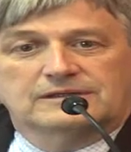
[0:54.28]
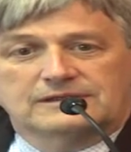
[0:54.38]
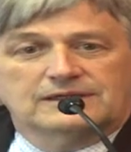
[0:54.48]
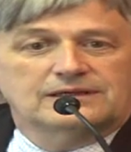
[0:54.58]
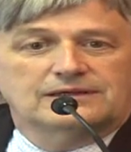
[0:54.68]

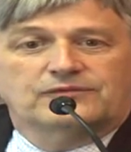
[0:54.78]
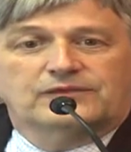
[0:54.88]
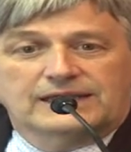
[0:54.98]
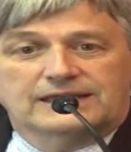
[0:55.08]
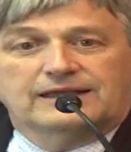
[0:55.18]

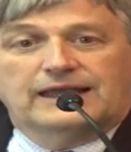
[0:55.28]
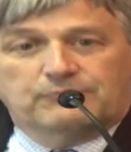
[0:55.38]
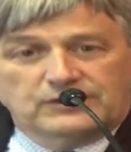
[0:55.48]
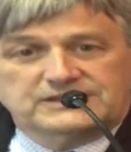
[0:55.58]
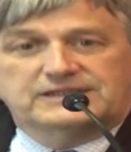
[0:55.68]
the
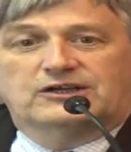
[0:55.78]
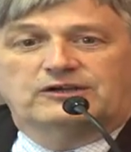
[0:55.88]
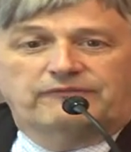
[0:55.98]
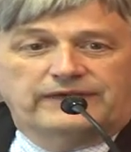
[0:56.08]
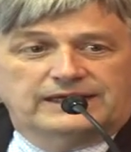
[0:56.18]

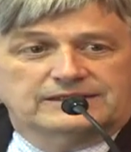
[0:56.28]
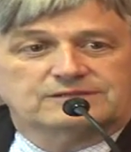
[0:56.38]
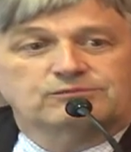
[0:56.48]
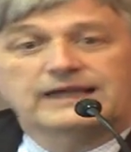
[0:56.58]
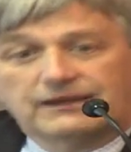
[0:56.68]
posterior
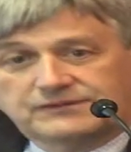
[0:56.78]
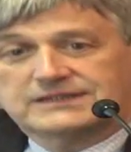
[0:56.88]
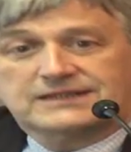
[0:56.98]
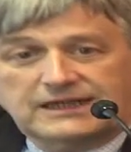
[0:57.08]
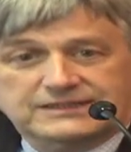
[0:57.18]
vagus. We have
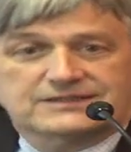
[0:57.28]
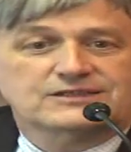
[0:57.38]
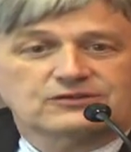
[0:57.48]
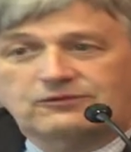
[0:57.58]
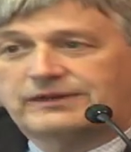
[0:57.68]
discussed
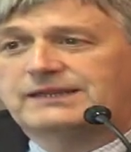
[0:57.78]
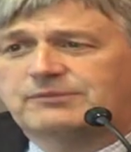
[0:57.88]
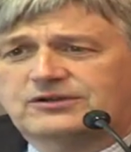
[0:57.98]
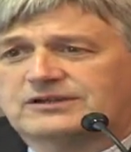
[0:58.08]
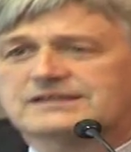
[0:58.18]
this already
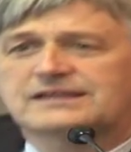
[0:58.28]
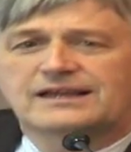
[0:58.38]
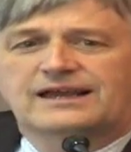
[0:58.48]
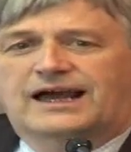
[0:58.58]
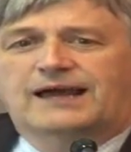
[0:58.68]
because
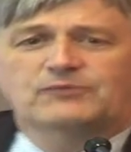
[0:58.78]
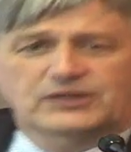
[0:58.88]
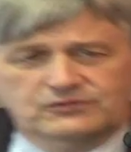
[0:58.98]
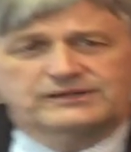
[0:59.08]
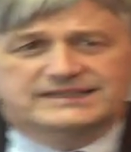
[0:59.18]
I'm
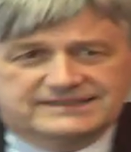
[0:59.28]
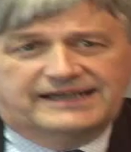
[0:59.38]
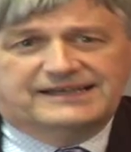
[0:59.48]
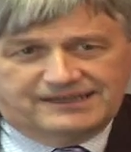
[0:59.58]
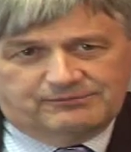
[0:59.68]
not too
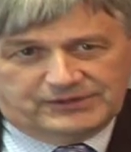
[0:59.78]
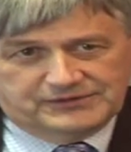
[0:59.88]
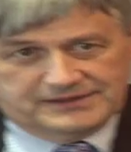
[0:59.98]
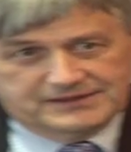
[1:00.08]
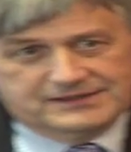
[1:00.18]
excited
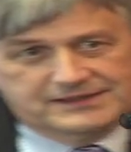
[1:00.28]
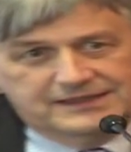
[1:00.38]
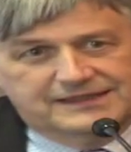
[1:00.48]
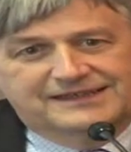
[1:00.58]
about this.